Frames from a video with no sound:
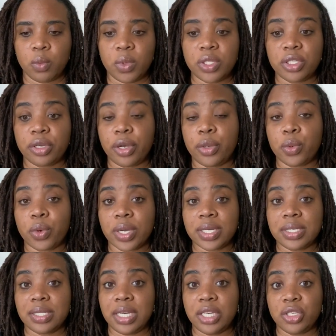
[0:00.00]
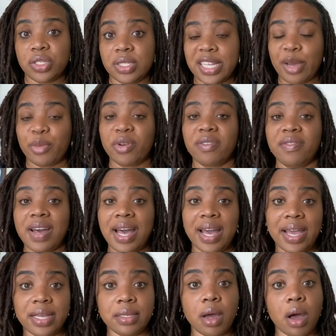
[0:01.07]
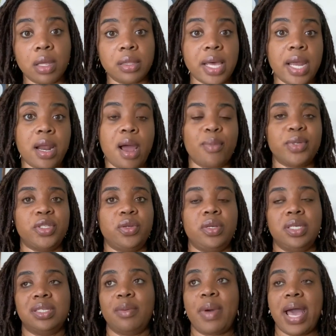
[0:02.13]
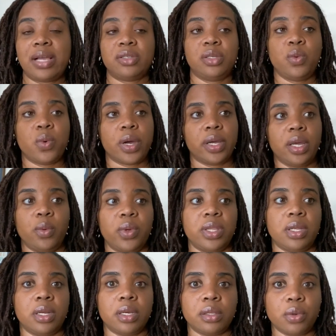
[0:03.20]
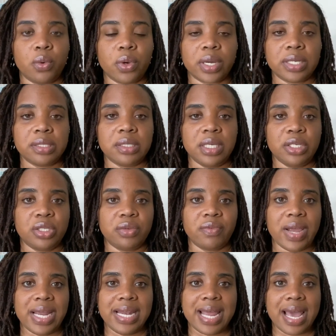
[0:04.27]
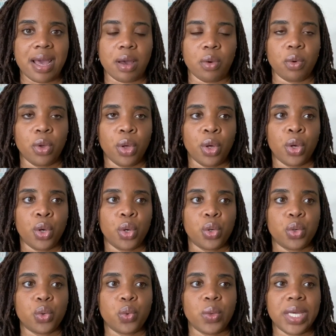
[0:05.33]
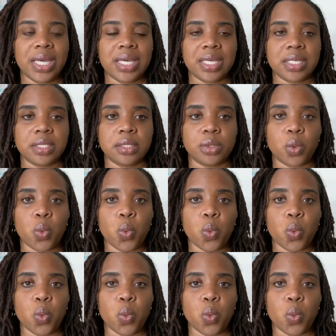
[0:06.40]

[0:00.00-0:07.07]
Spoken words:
certain organizations that provide online opportunities. I'm actually working with another organization right now who is